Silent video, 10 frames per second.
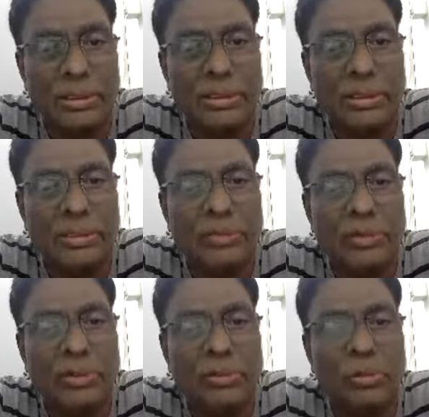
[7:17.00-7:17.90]
is one
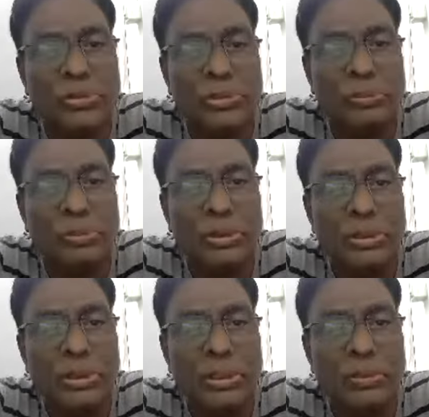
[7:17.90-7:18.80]
of the most
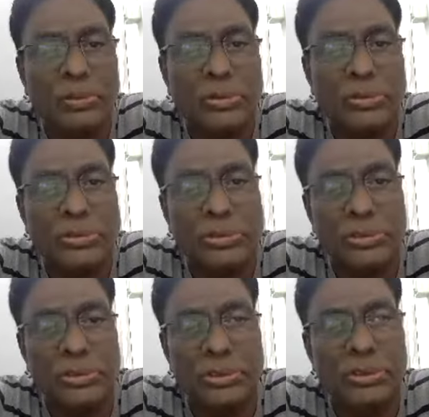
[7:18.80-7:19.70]
important hormones
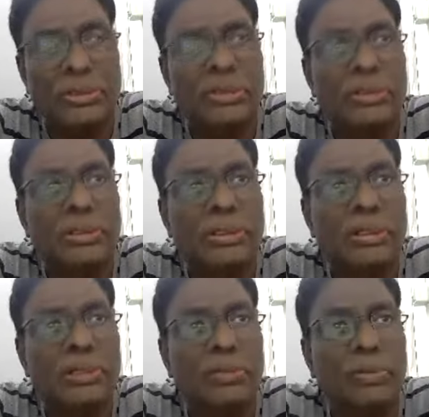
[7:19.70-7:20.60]

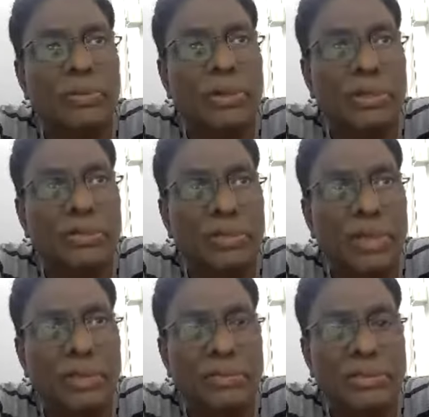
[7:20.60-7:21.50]
in our body.
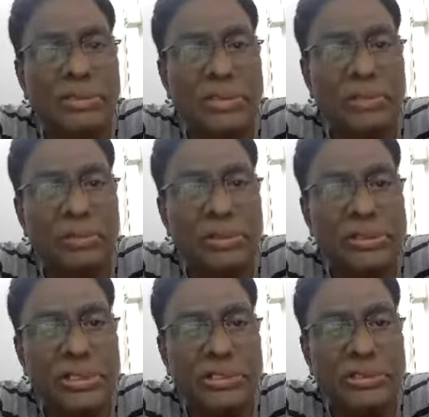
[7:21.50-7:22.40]
I will just come to the
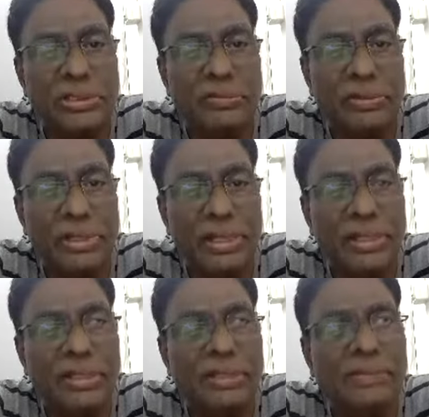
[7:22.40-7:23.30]
structure of it later.